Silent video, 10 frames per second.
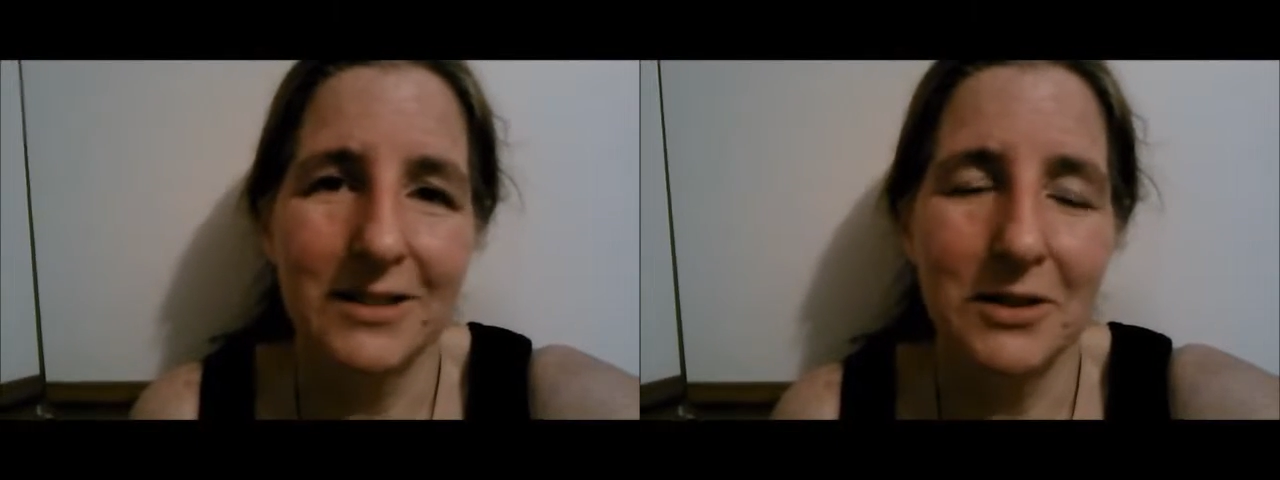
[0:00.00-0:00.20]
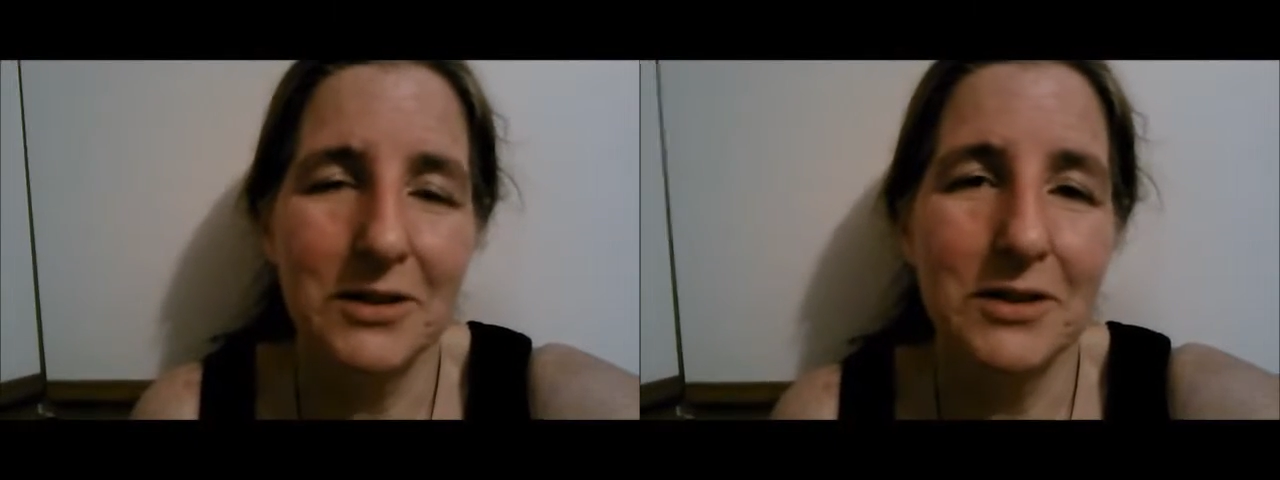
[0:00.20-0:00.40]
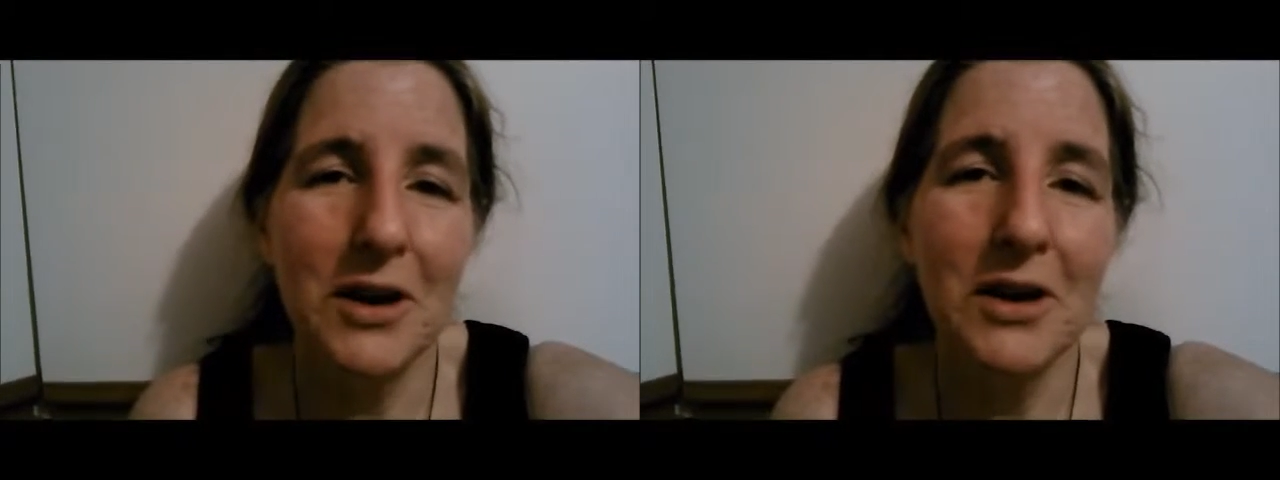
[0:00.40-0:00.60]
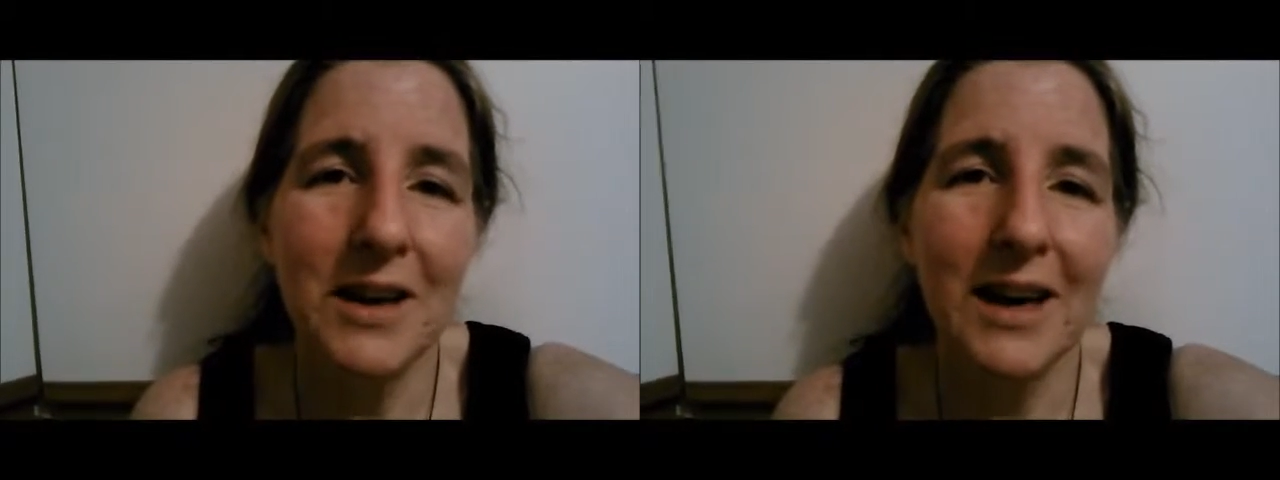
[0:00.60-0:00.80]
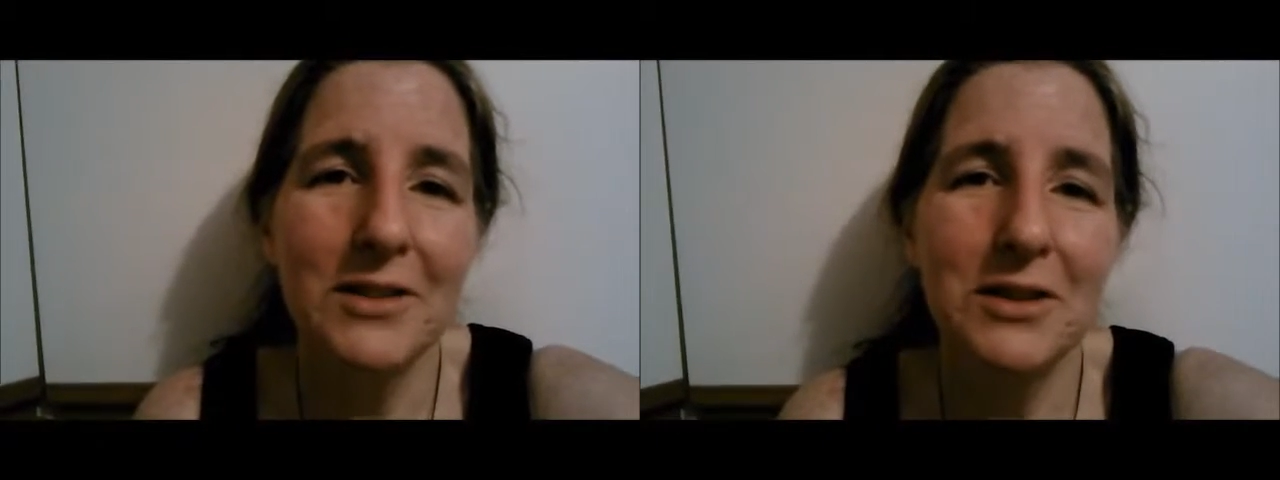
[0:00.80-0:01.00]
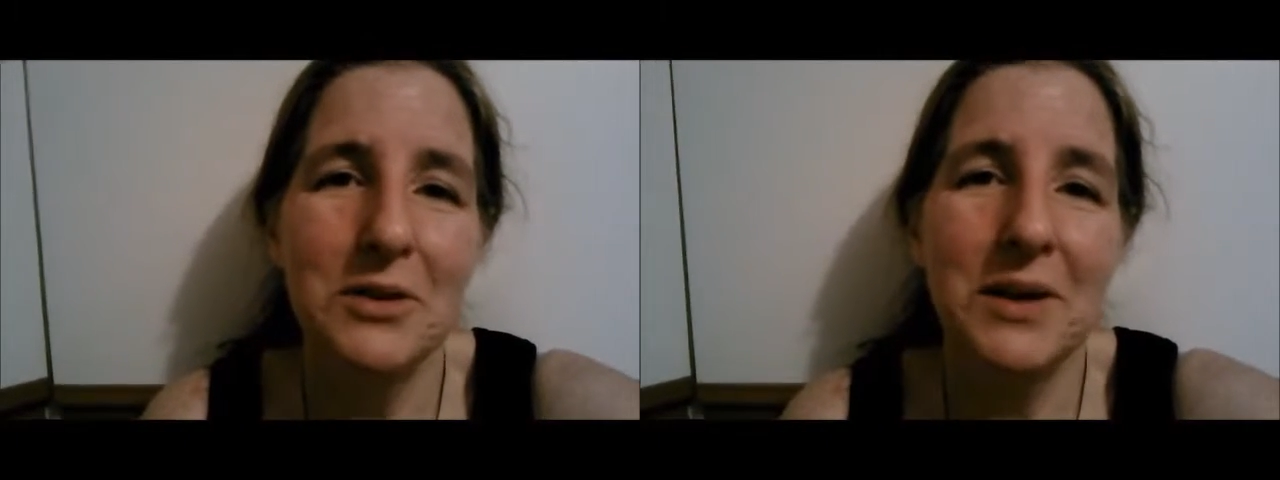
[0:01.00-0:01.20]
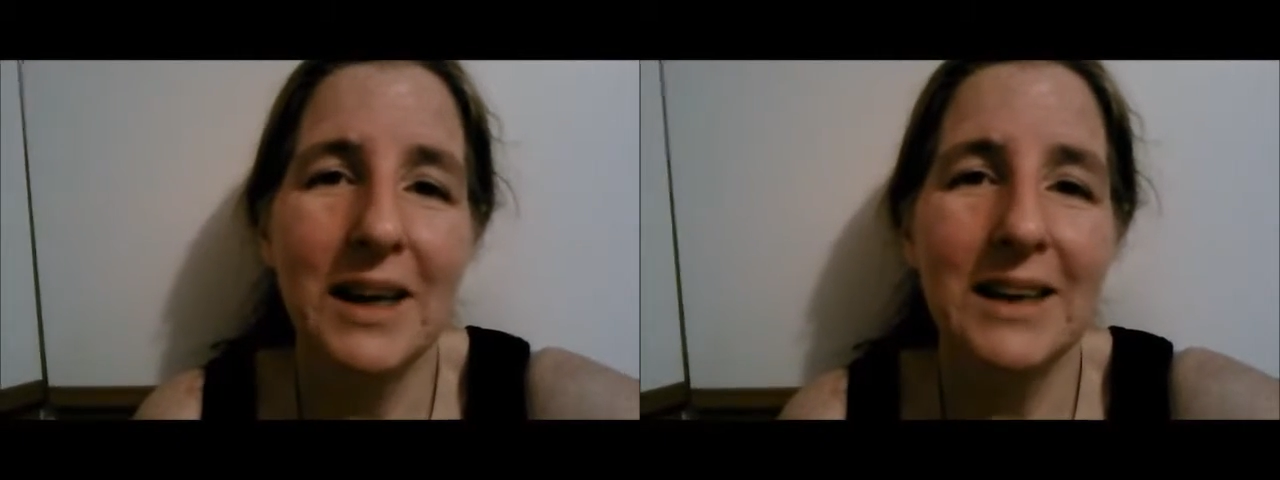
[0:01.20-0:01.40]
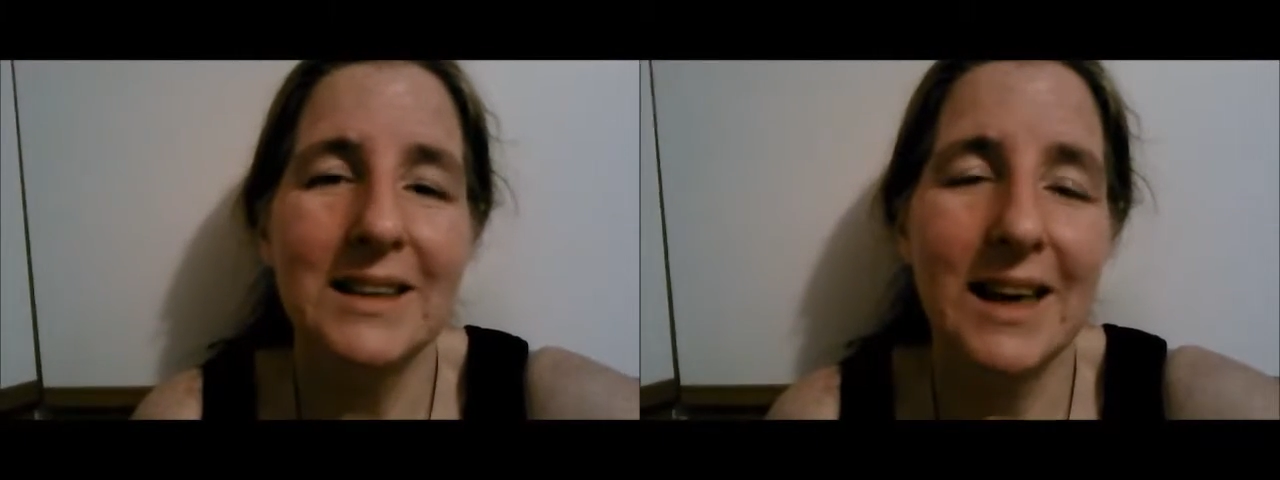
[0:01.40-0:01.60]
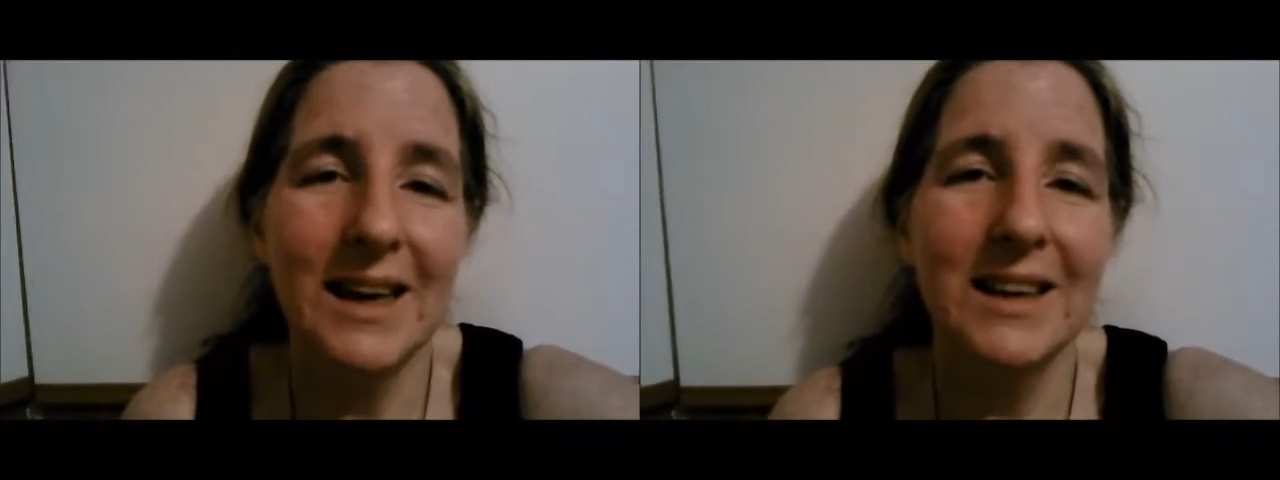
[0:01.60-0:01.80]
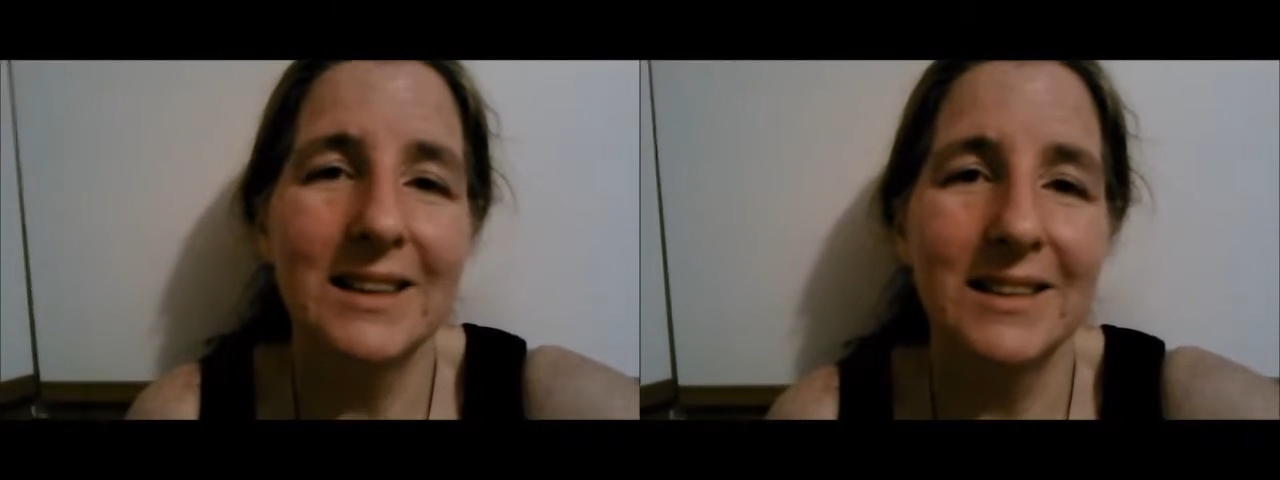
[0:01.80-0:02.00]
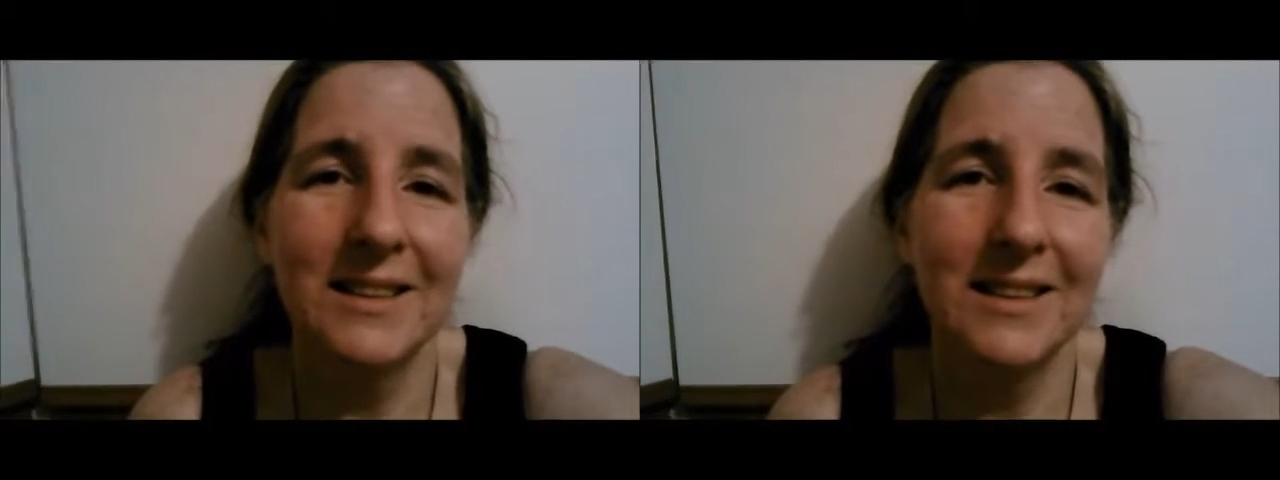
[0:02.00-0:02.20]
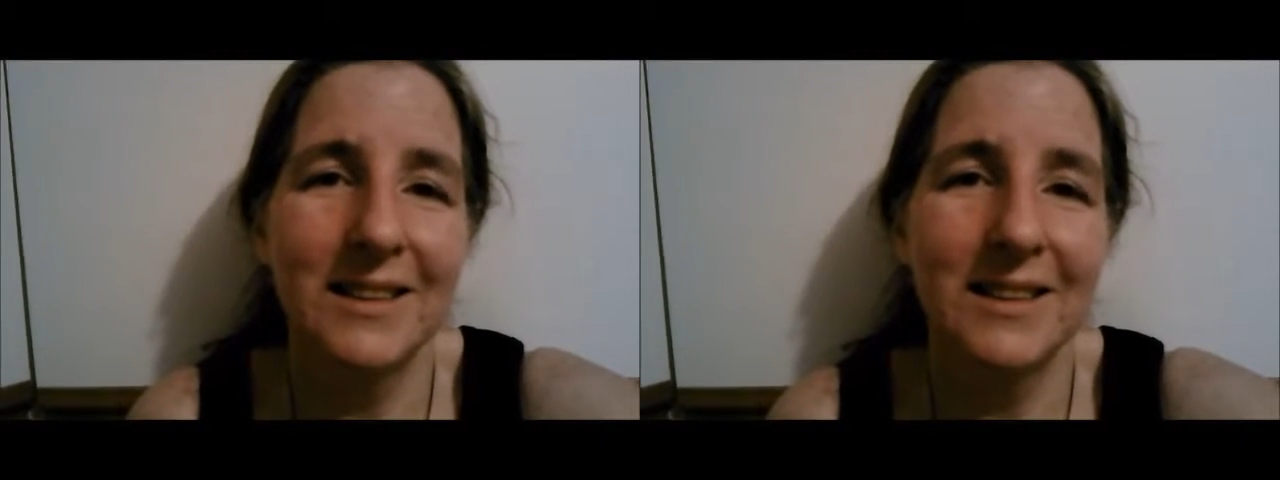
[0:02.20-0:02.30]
So as long as you get it done.